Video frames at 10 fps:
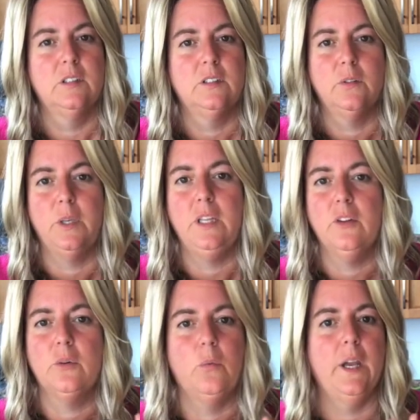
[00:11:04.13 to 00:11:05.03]
So
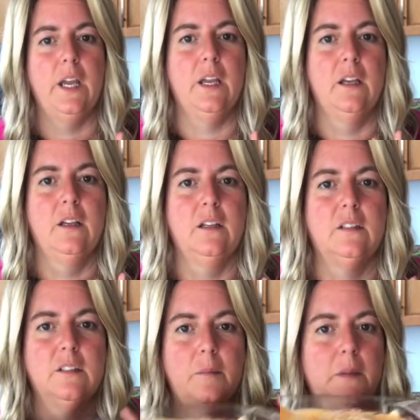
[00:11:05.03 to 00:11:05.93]
either way is
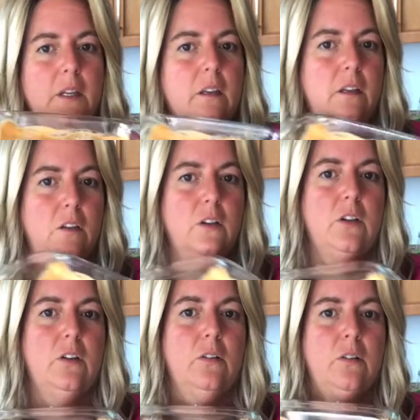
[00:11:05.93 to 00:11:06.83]
something you can do.